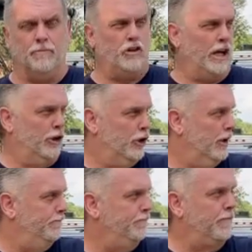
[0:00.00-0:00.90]

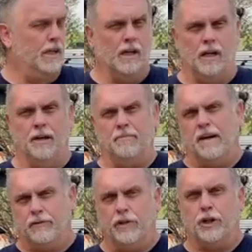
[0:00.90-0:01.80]
Chattanooga
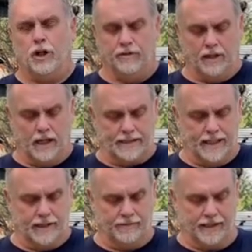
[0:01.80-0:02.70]
after the COVID
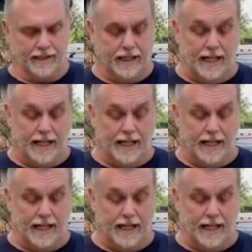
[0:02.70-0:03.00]
lockdown and everything.